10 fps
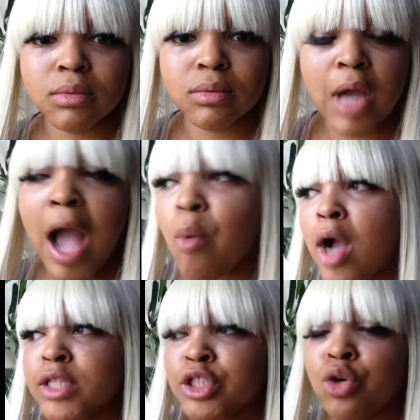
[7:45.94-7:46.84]
I
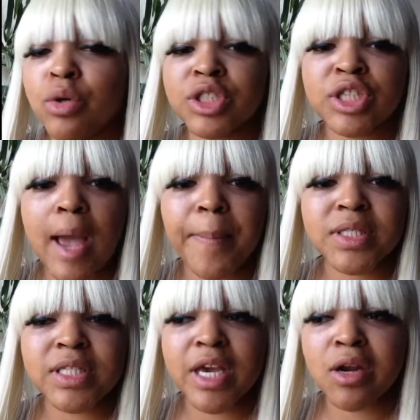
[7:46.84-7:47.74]
walk into a
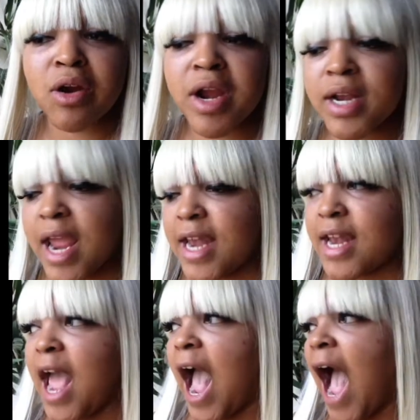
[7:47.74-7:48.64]
shopping center
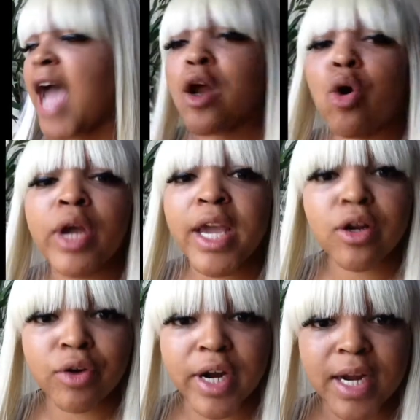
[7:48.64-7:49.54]
and I don't get
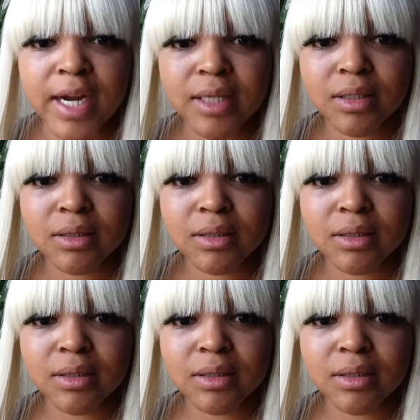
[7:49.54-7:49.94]
greeted.